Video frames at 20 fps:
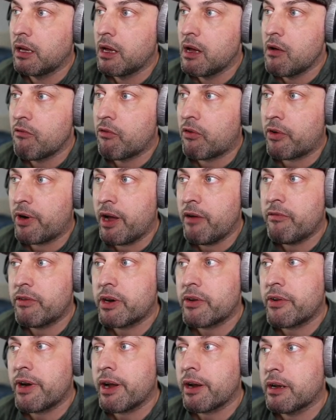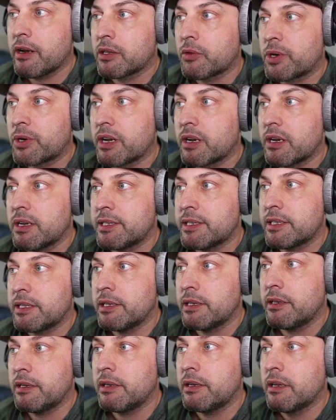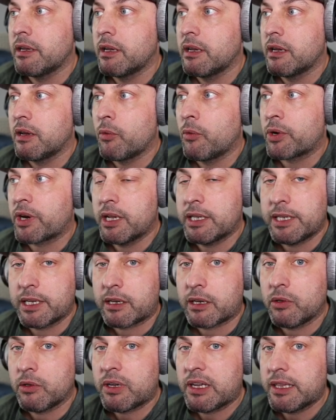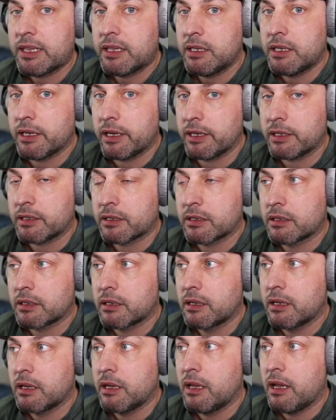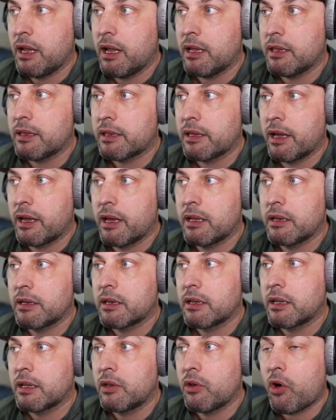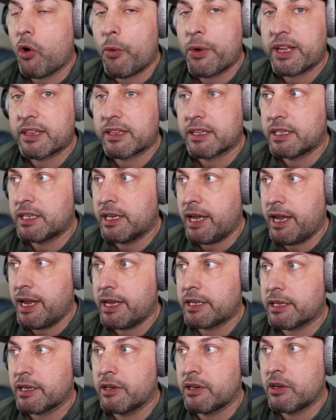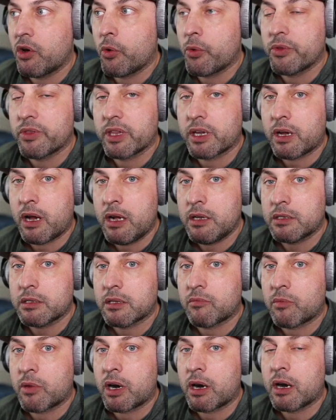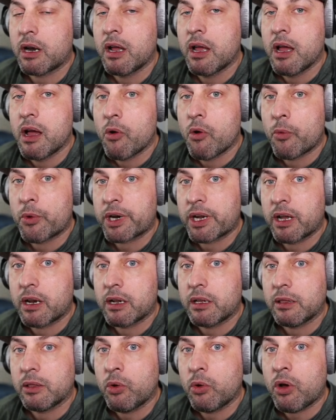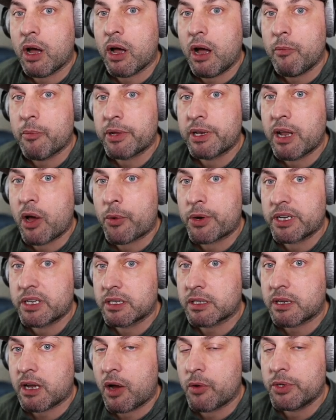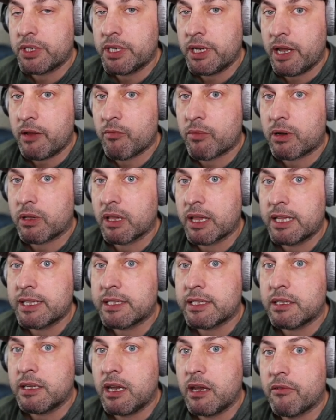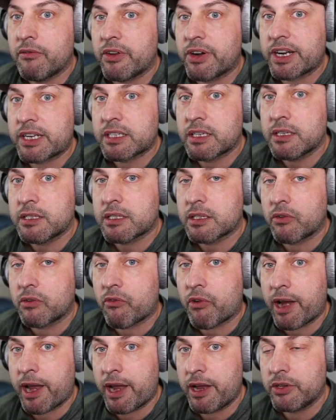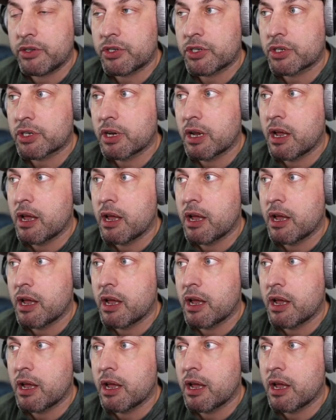For every record, we're going to see, we're going to take a look at the date. And then knowing the date and knowing the customer, we're going to look up in our discount table and see if there exists a range